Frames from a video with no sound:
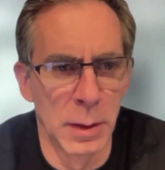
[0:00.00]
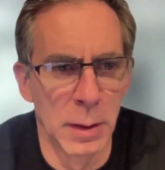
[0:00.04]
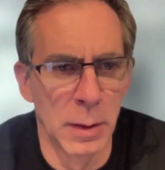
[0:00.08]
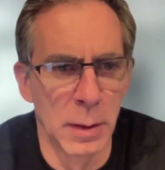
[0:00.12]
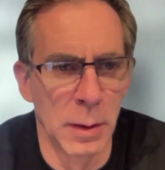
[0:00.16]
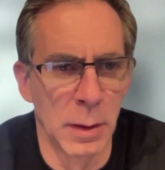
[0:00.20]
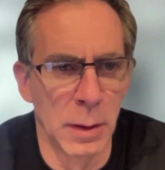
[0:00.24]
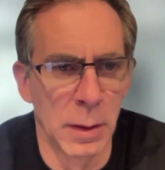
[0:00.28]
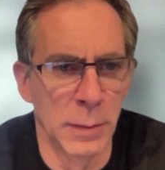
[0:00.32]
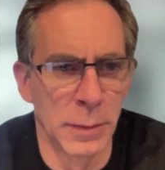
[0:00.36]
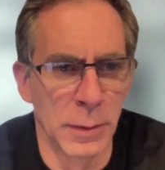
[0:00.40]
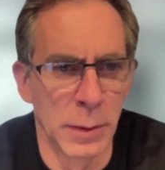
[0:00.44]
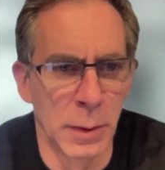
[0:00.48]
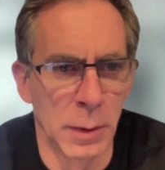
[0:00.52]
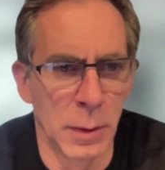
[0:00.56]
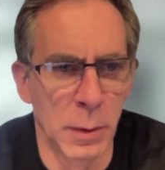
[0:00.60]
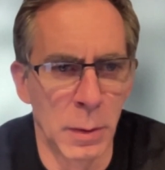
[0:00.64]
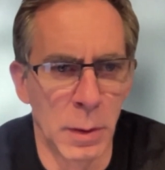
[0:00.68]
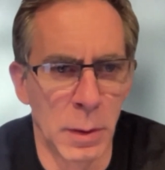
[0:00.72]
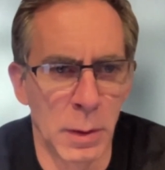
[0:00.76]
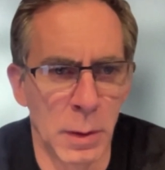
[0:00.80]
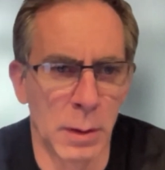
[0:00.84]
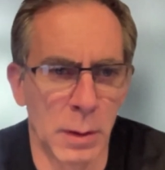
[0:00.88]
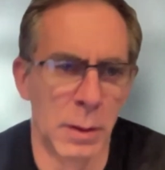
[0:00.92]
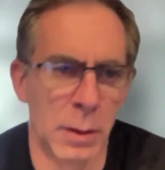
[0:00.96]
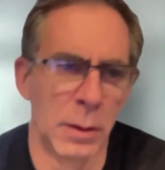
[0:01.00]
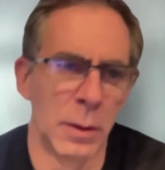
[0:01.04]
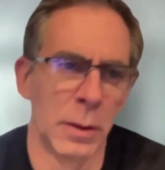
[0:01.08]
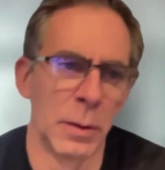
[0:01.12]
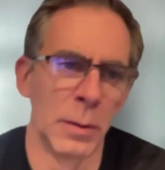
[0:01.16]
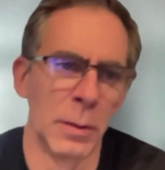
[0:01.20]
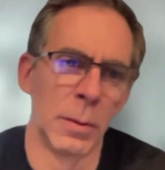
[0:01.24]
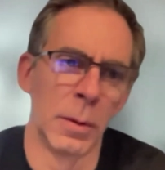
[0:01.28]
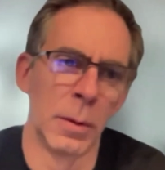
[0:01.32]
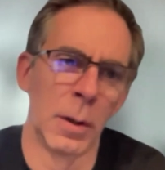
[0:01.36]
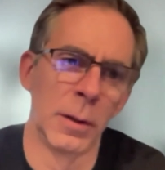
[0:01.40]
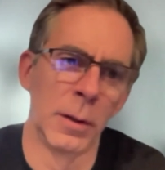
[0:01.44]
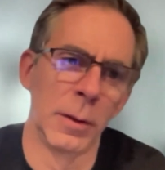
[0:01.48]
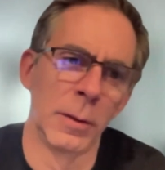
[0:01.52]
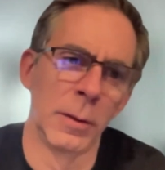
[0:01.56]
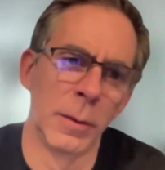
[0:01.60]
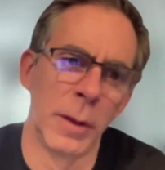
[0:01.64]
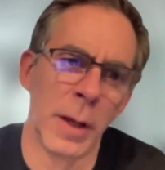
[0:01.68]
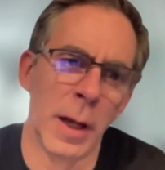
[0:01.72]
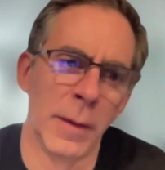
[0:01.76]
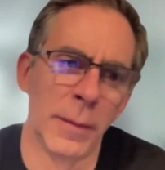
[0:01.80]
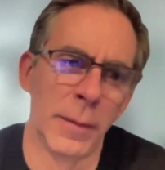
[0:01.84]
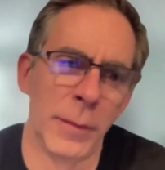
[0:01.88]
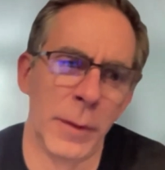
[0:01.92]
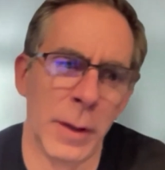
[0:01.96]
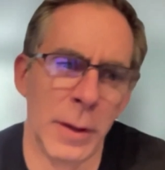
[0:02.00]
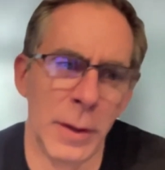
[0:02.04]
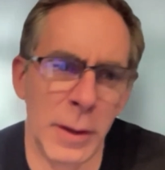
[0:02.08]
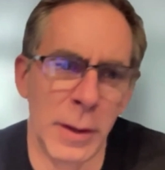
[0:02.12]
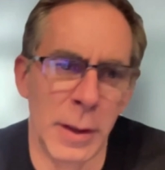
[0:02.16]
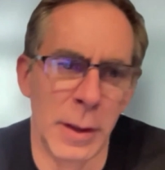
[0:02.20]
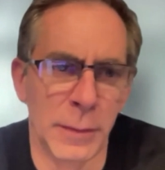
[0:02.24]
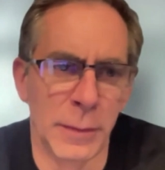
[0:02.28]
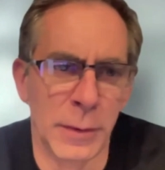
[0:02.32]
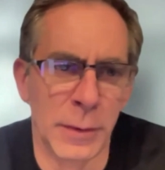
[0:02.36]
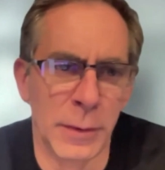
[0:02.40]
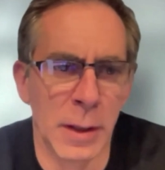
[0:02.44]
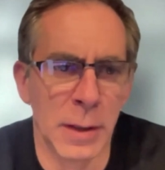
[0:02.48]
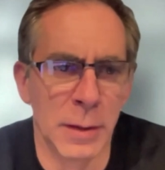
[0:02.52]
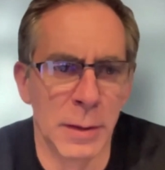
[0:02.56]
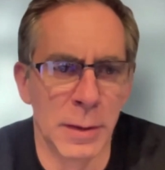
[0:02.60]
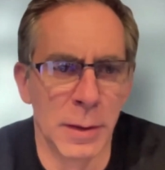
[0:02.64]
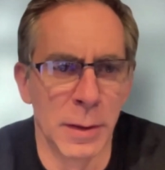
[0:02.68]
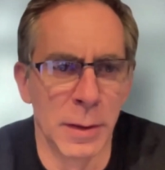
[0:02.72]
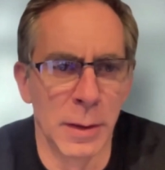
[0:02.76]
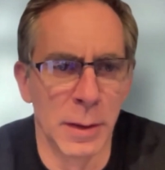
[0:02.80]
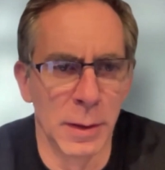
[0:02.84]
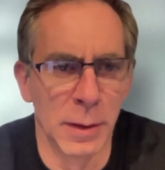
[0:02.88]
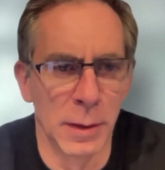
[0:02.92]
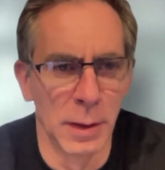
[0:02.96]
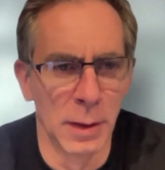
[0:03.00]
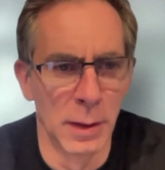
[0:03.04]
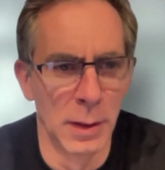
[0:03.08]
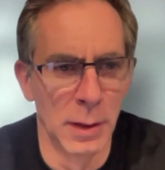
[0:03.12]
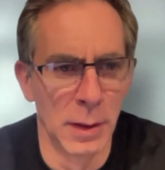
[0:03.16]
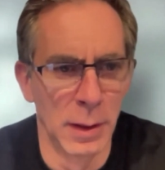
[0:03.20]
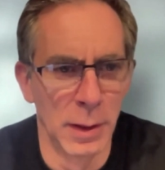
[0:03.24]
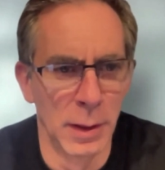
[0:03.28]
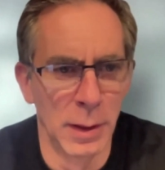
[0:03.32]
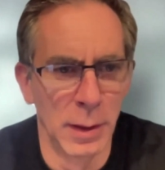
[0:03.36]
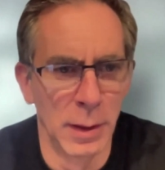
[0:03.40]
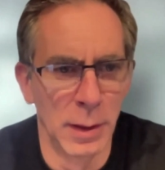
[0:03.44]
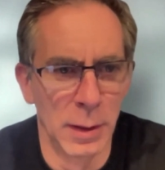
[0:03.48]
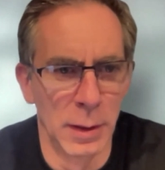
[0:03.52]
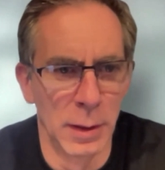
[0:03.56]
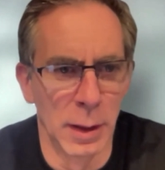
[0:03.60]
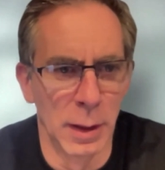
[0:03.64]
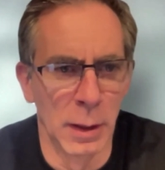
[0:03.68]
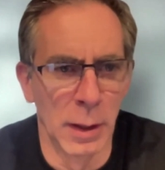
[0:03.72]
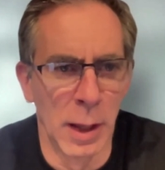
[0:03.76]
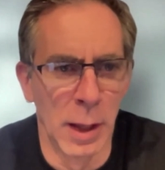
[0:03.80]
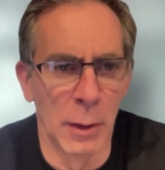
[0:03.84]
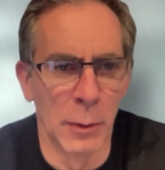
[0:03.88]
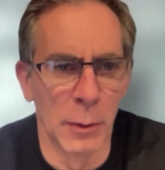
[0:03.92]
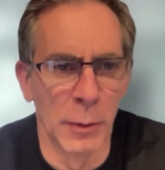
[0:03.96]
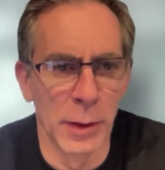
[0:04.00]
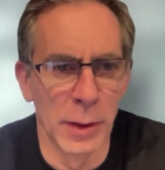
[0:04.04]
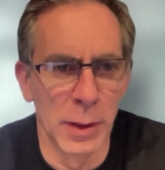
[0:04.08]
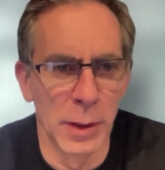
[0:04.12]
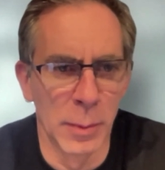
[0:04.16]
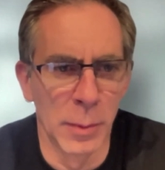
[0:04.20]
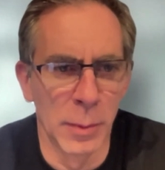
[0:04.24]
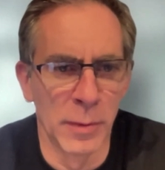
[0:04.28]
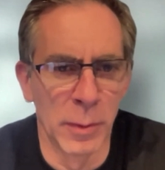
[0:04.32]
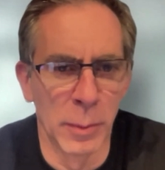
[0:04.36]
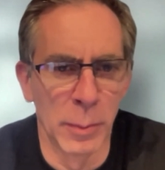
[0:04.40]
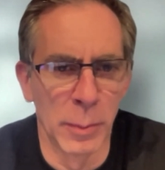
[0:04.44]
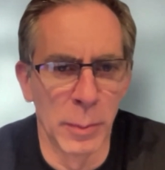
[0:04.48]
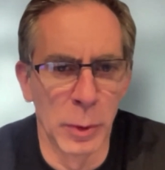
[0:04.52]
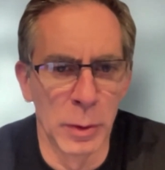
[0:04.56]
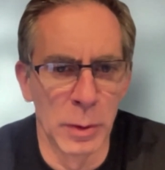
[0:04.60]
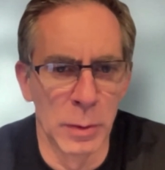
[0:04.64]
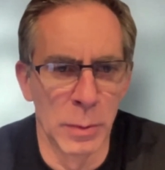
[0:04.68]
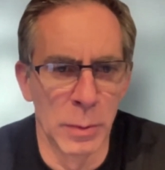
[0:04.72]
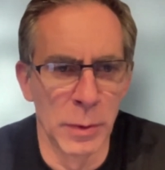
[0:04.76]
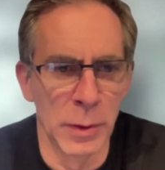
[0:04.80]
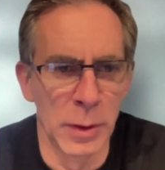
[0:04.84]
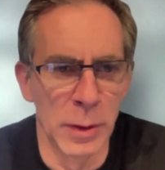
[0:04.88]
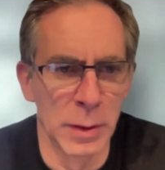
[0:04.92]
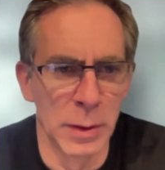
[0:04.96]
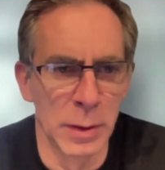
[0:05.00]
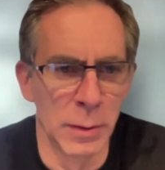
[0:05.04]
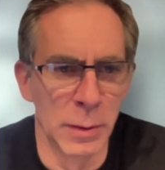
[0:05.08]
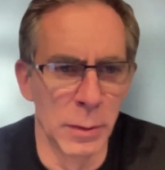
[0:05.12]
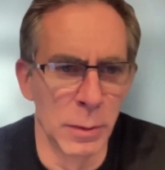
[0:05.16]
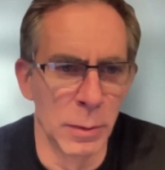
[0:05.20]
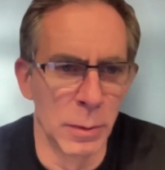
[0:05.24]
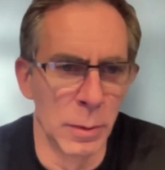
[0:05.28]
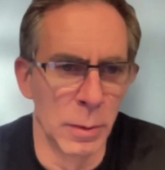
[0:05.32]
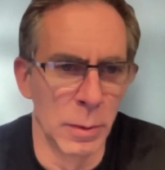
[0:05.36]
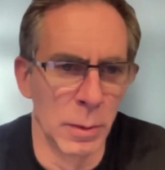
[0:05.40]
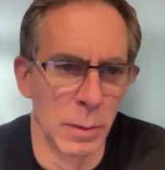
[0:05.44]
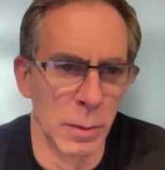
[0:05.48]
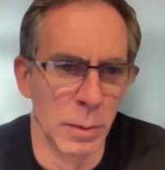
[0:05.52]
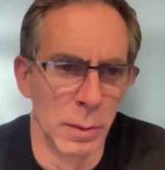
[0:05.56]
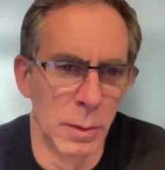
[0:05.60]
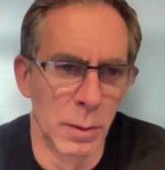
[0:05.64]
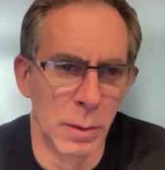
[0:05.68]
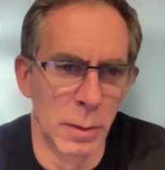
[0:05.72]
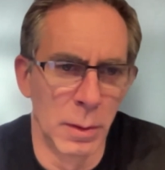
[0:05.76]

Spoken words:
And if so, are you confident the FDA is going to allow that type of approach with these new